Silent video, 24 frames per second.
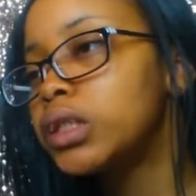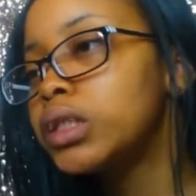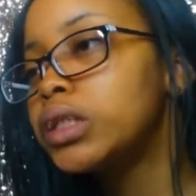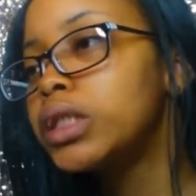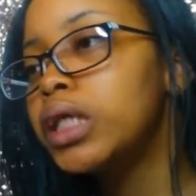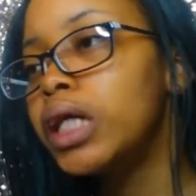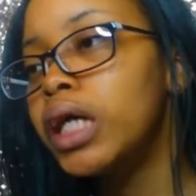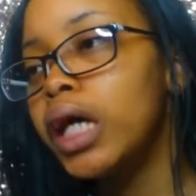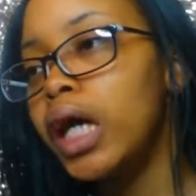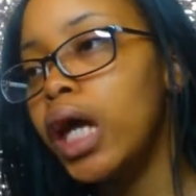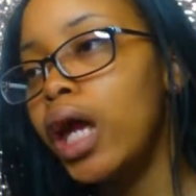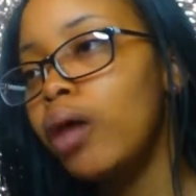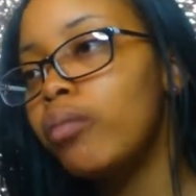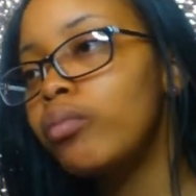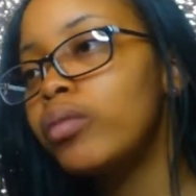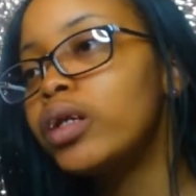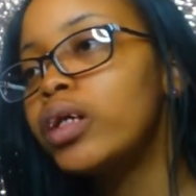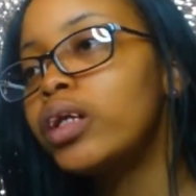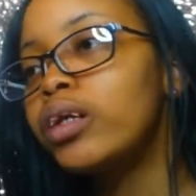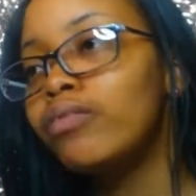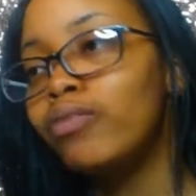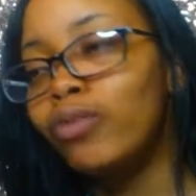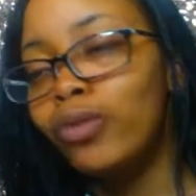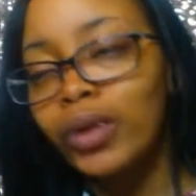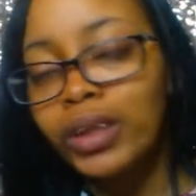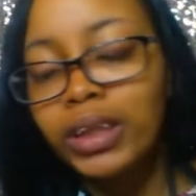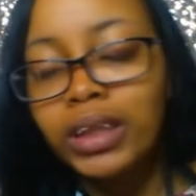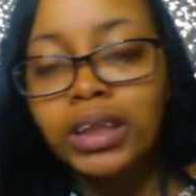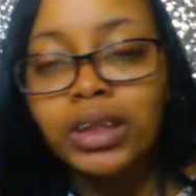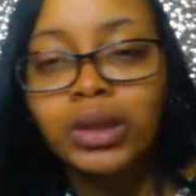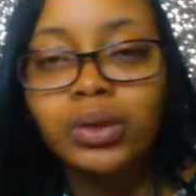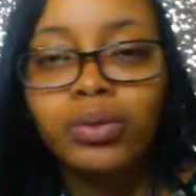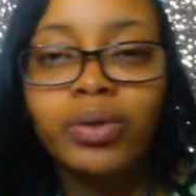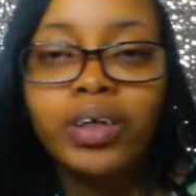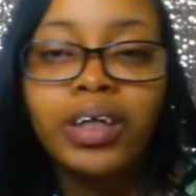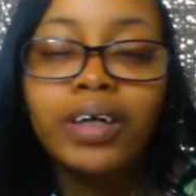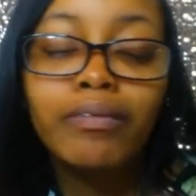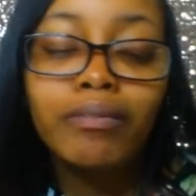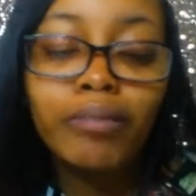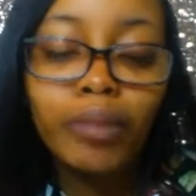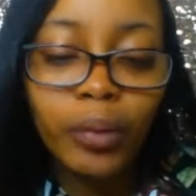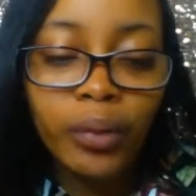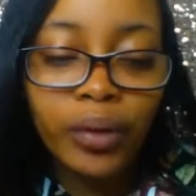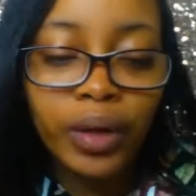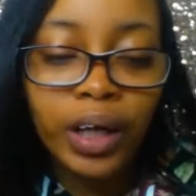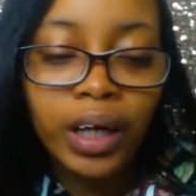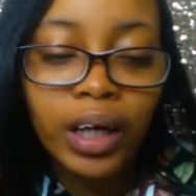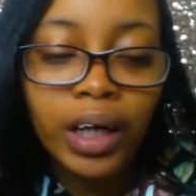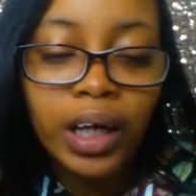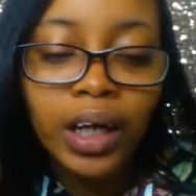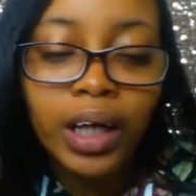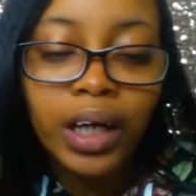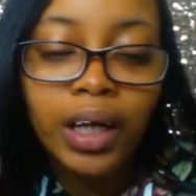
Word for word: Yeah, Hamlin in fourteen twenty-four,